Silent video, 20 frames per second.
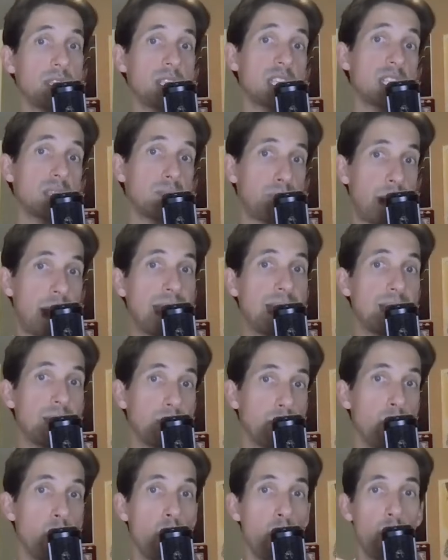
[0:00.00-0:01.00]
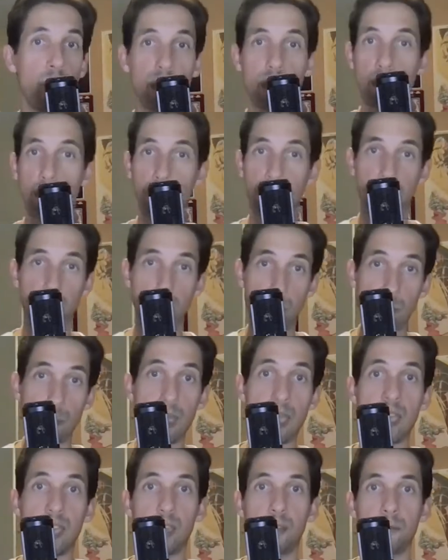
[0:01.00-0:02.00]
spend more than what they're
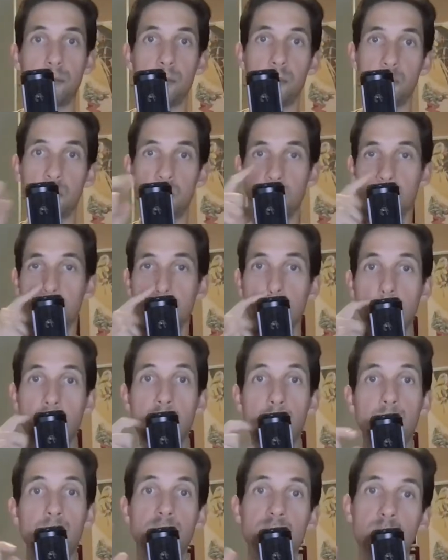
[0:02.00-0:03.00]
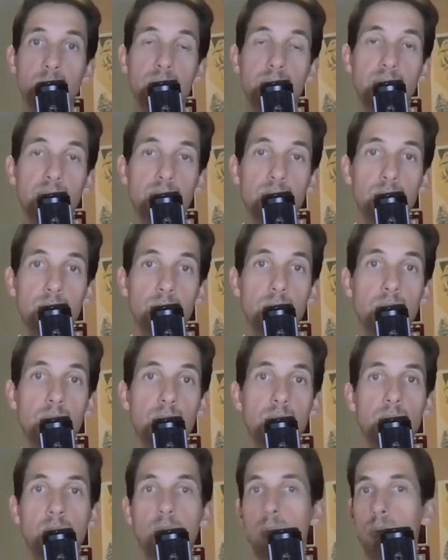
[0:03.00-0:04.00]
making from their subscribers. So what do?
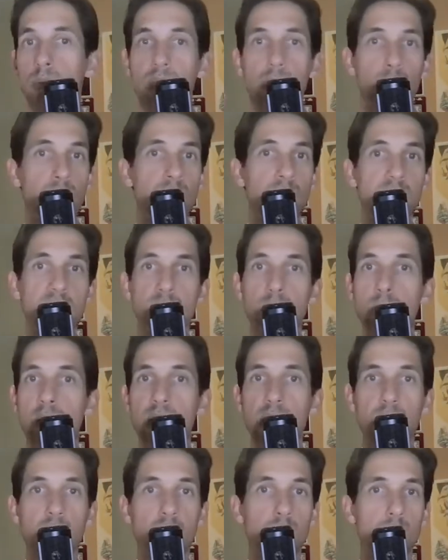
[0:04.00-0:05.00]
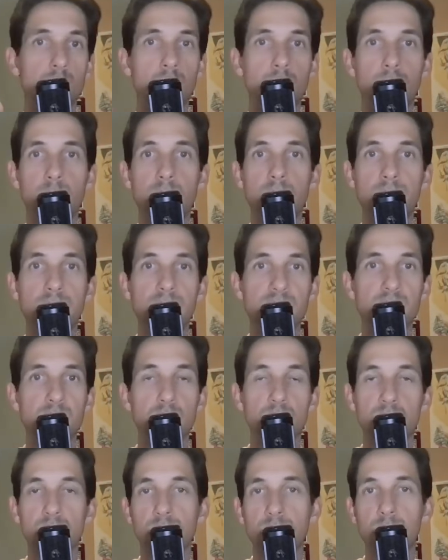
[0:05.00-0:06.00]
Well, they raise money from
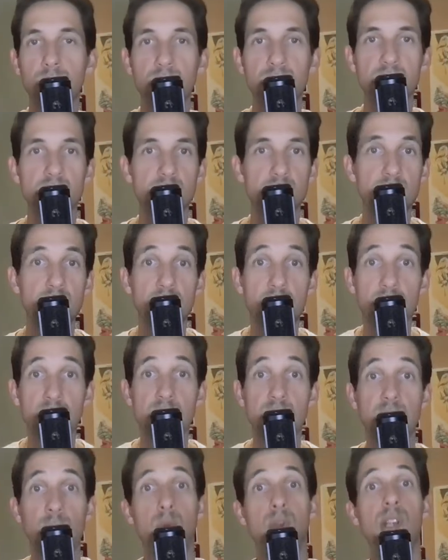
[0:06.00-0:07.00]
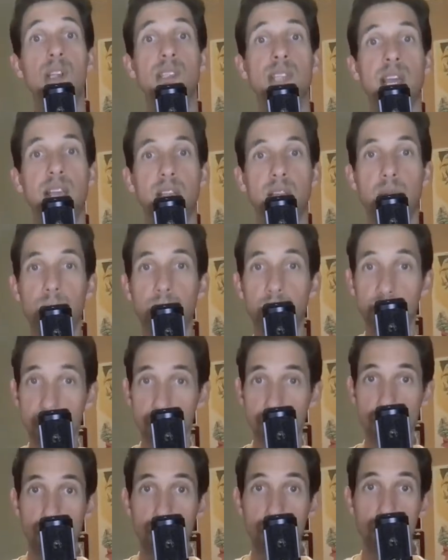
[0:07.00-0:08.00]
investors, from VC. And they say, we're a tech company. This
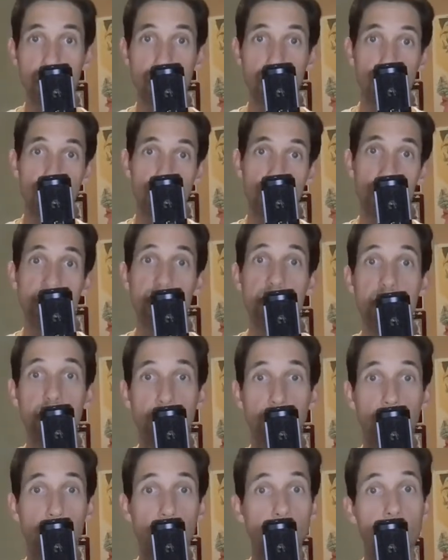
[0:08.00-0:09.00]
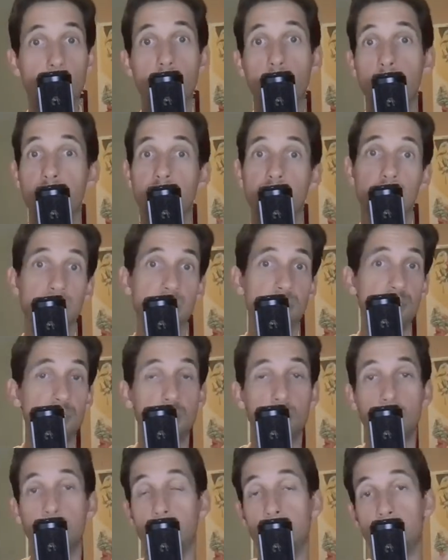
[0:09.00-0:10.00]
is what we're doing. This is going to grow. And then
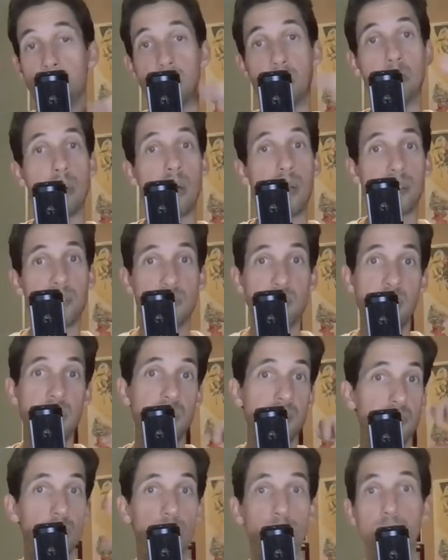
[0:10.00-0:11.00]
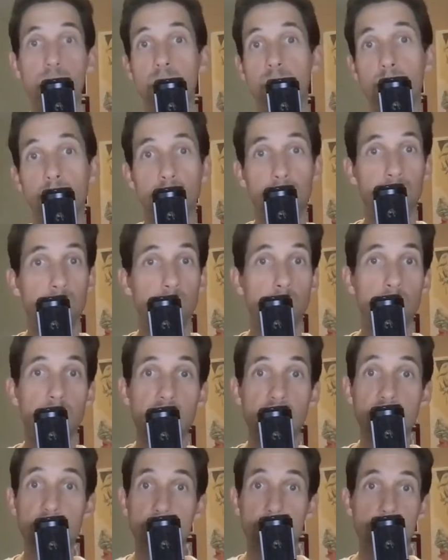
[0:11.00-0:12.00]
eventually we'll be able to monetize it in really wonderful
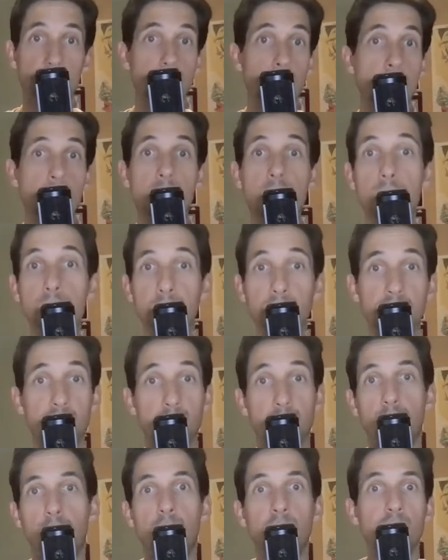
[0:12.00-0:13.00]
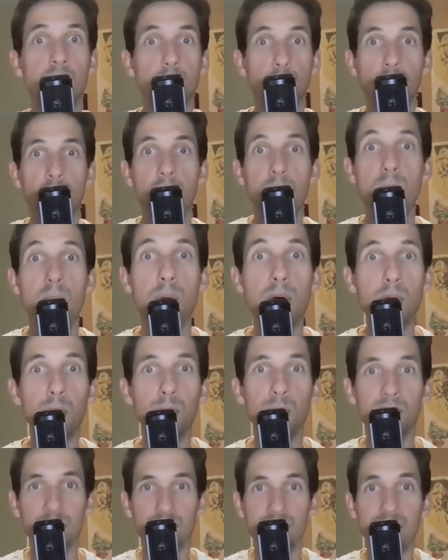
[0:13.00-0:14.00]
ways and beat the market and create a
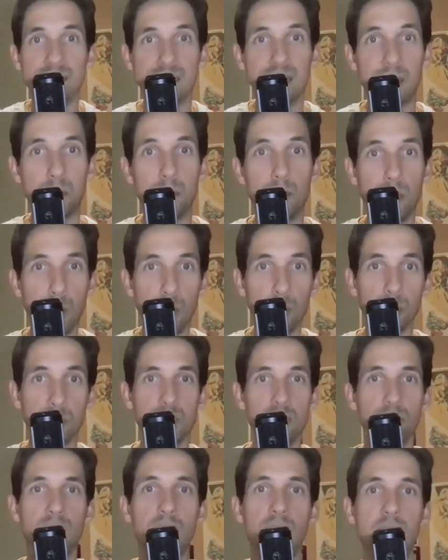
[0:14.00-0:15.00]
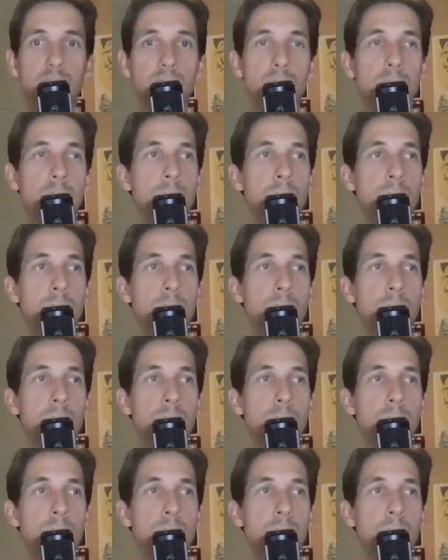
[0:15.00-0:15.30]
moat. You guys like moats, right?